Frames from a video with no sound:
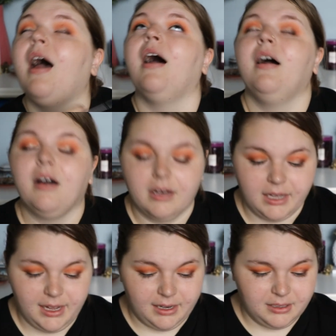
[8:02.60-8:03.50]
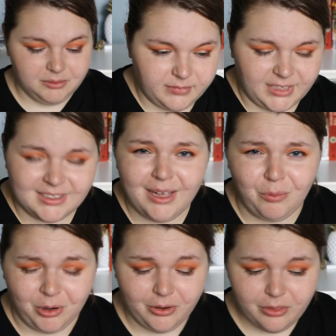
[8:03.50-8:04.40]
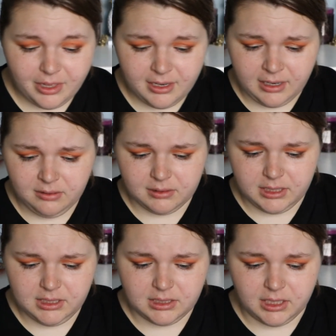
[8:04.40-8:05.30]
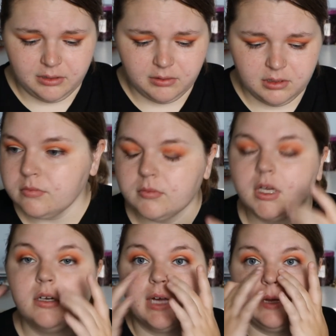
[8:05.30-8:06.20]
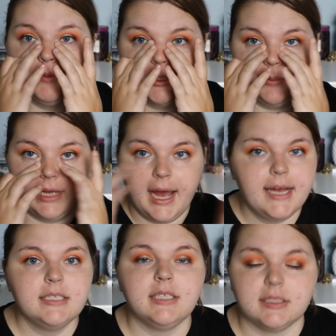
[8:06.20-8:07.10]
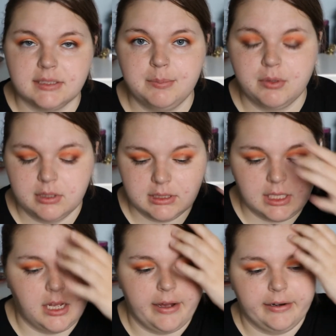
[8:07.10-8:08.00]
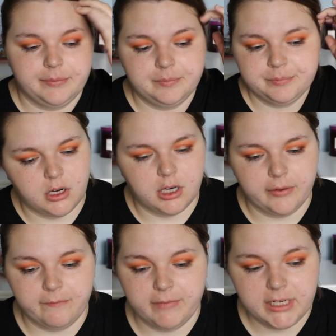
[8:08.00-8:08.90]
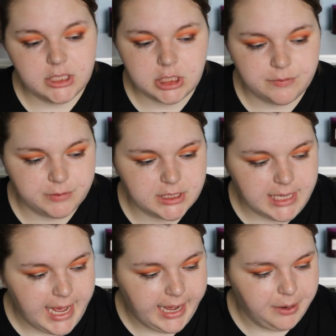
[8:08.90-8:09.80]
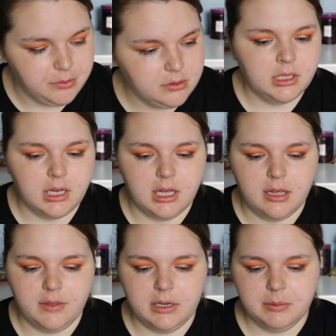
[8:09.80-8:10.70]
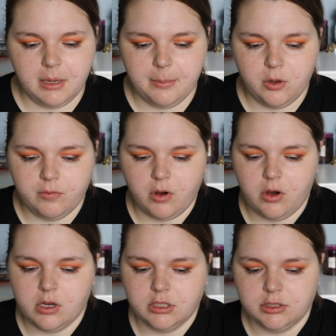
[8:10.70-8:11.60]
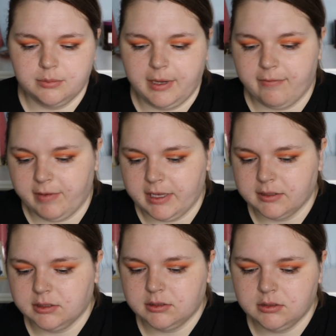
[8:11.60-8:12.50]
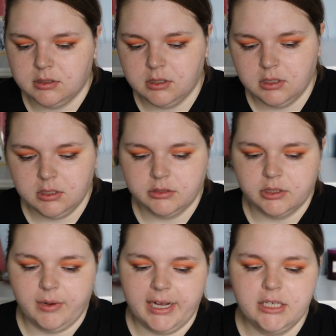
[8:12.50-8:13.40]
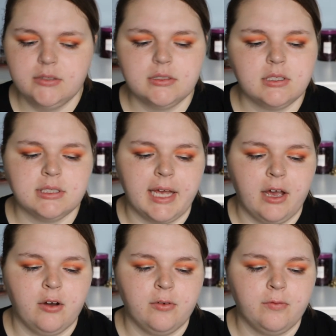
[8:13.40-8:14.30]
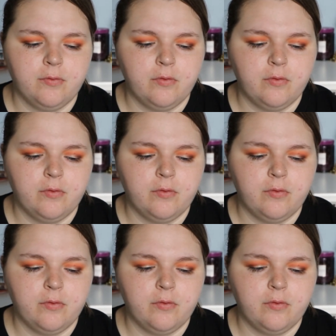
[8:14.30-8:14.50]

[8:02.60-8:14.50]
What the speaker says: Oh god. Is that worth it? I don't think so. Okay, so my eyes, as simple as they are finished for now. Then I'm going to move on to my face. So I use this e.l.f.